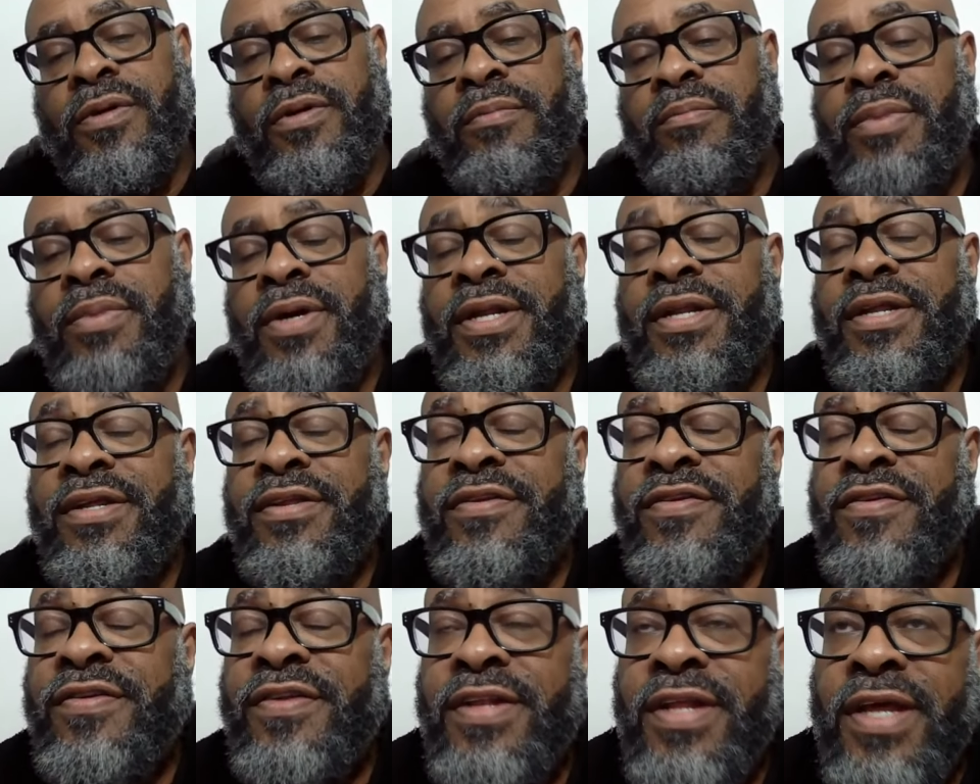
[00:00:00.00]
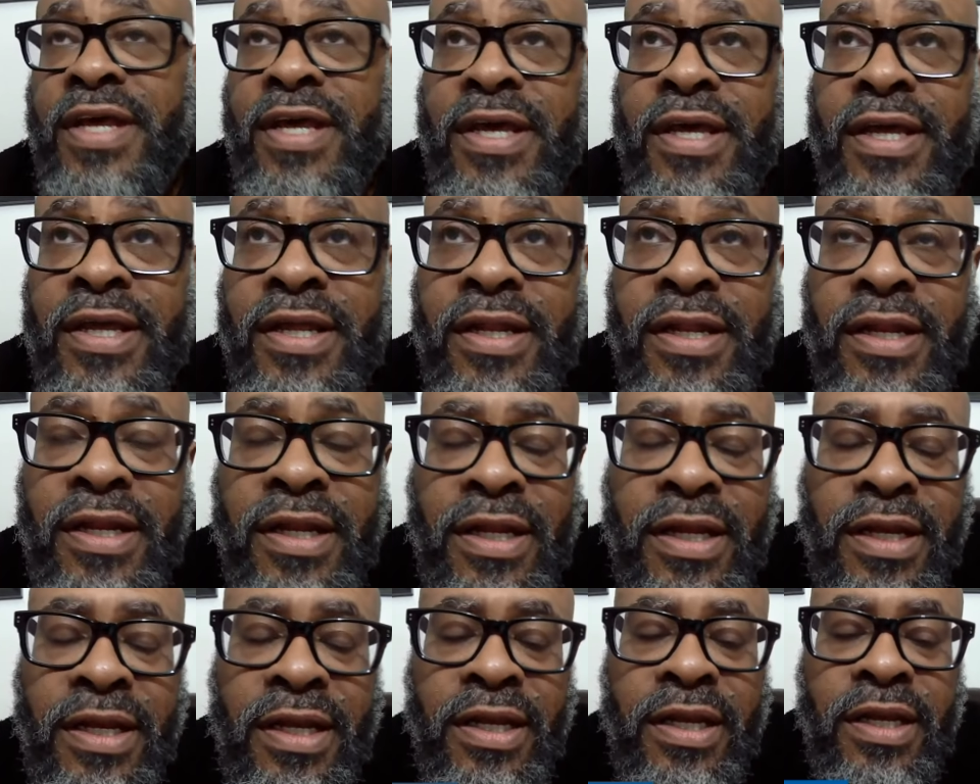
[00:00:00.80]
But instead,
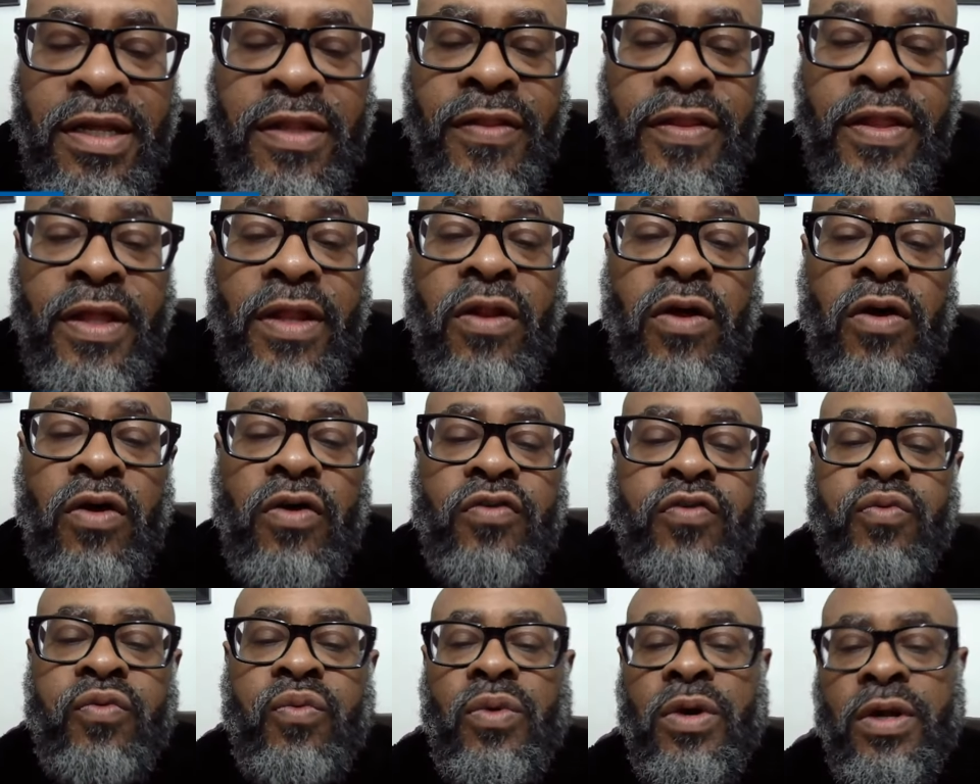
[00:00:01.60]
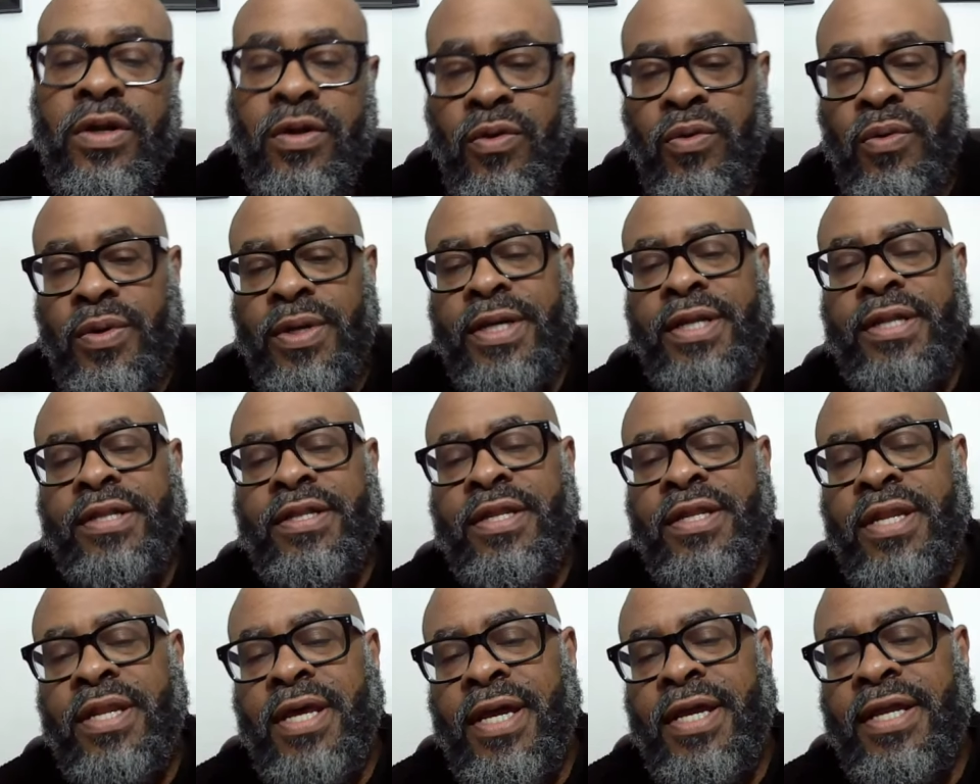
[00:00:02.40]
they lost
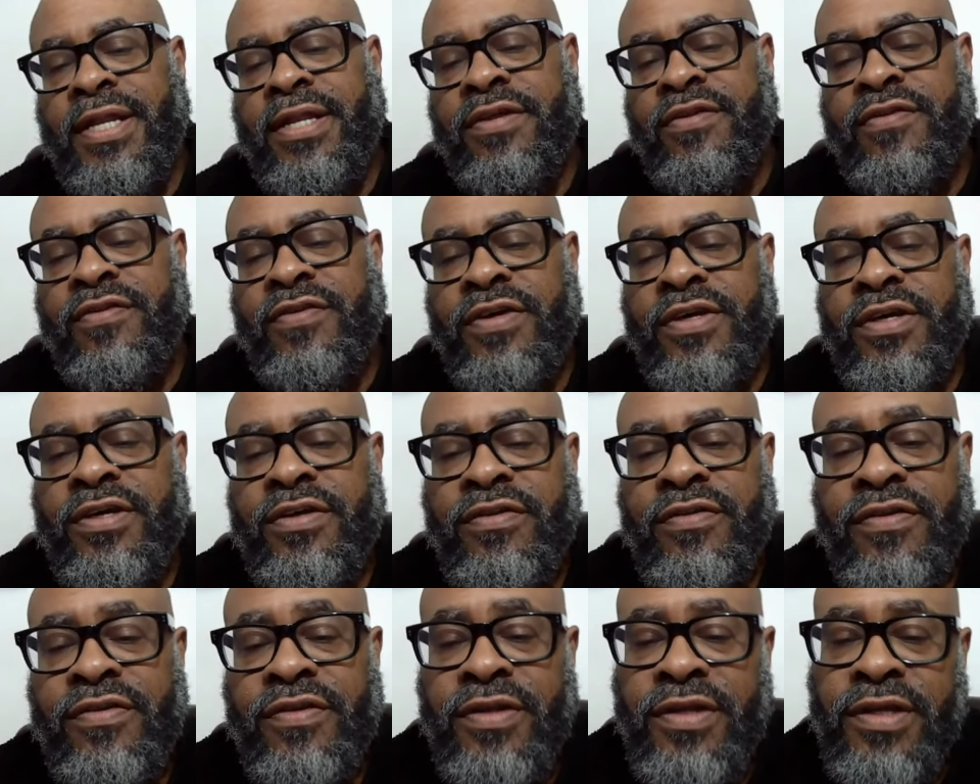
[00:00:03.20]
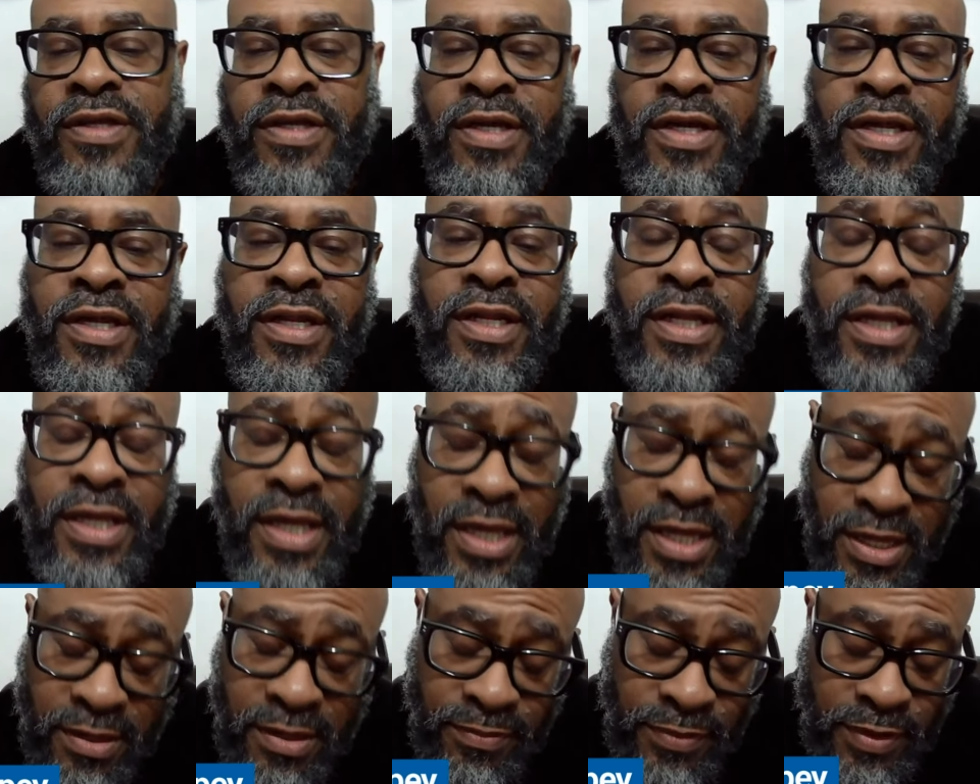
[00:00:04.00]
108-96 in a
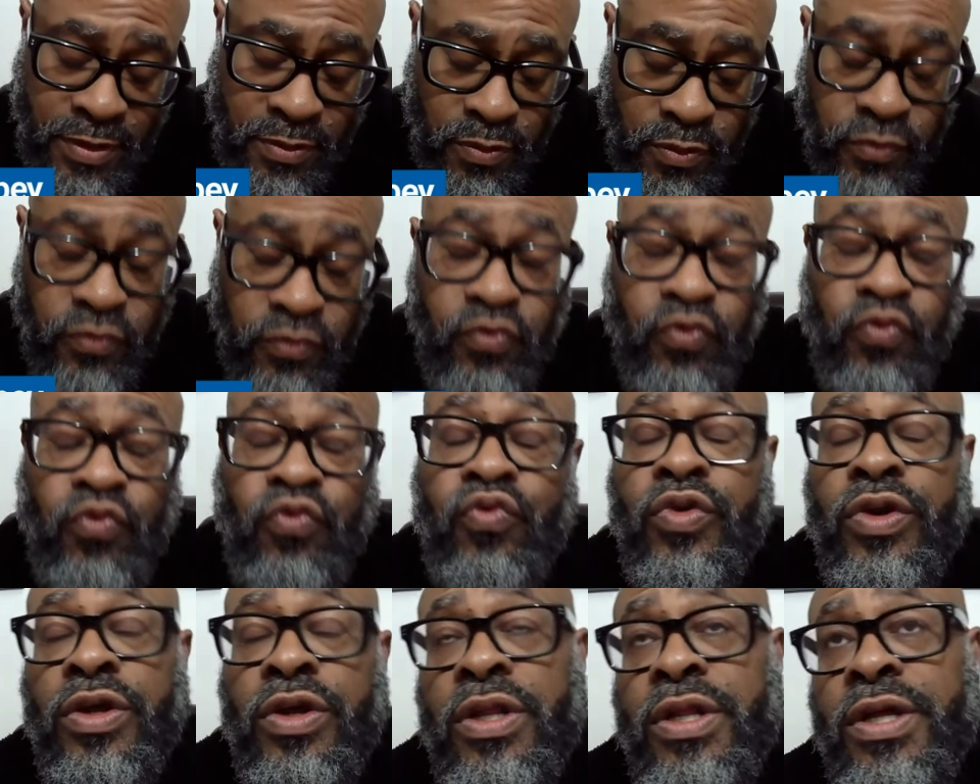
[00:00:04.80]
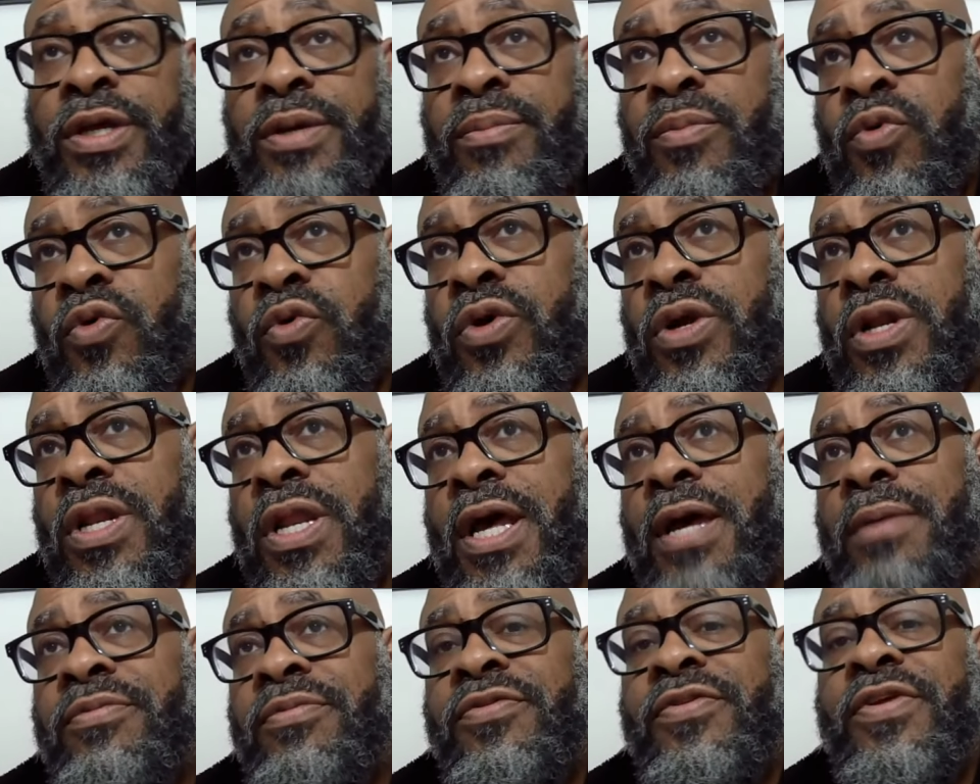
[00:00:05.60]
game that was really more
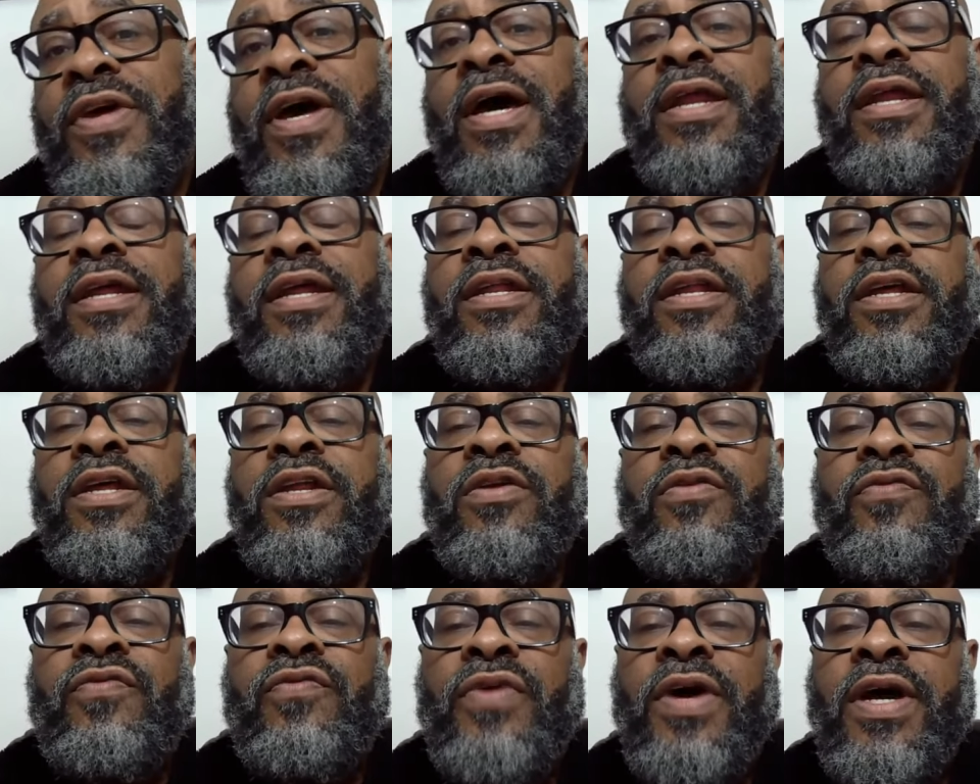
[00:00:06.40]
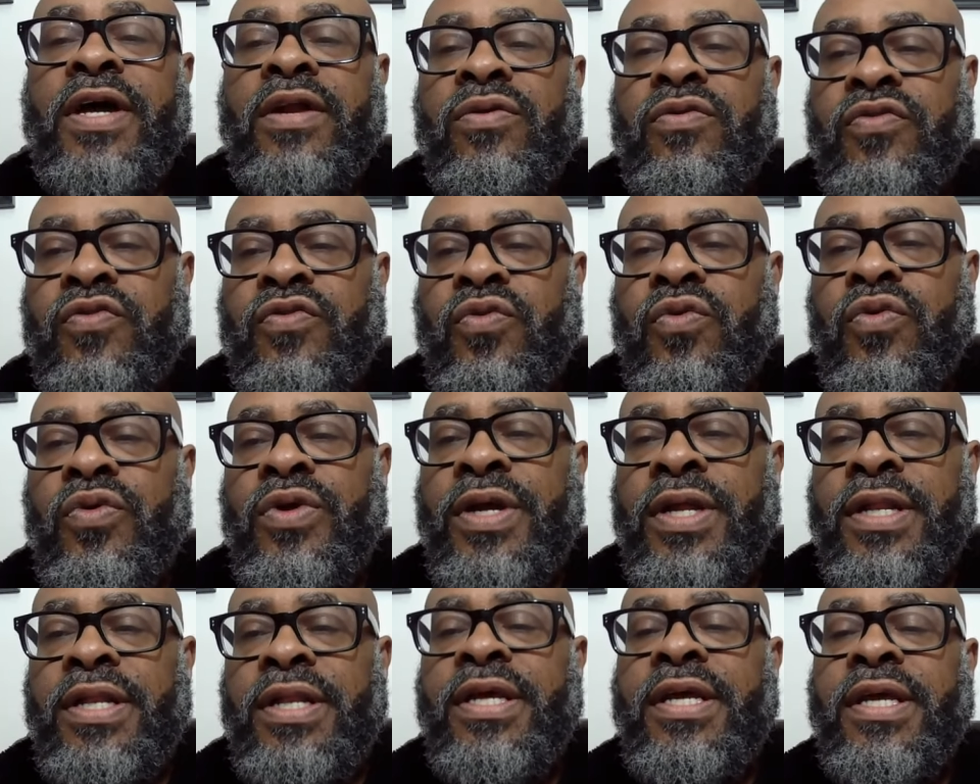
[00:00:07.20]
lopsided than the final score
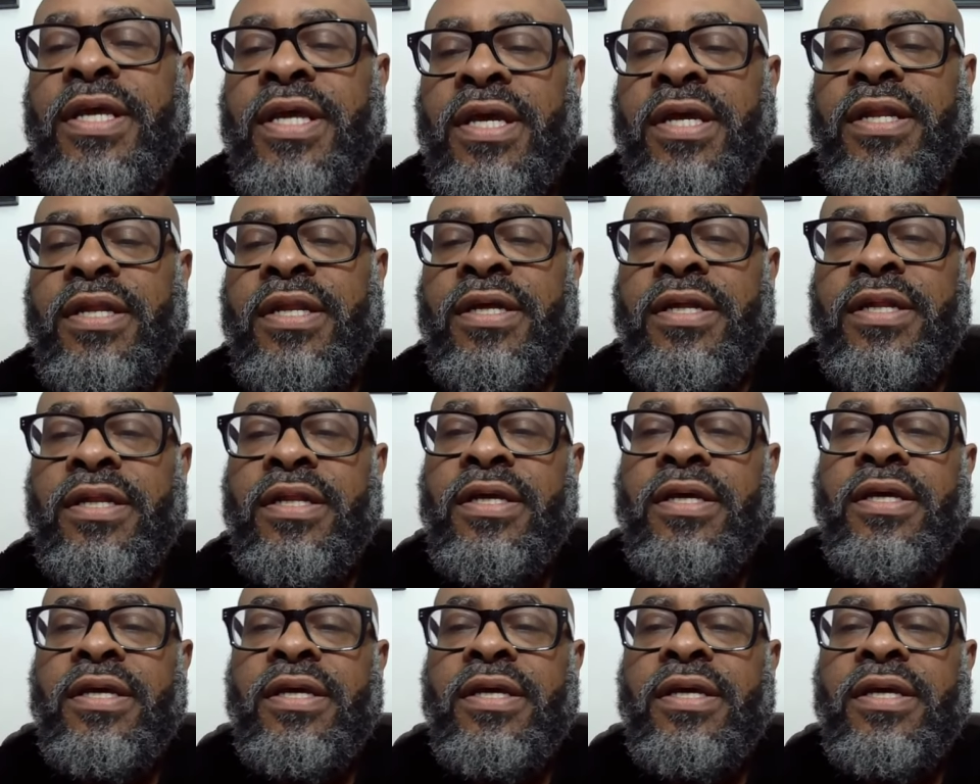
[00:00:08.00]
indicated.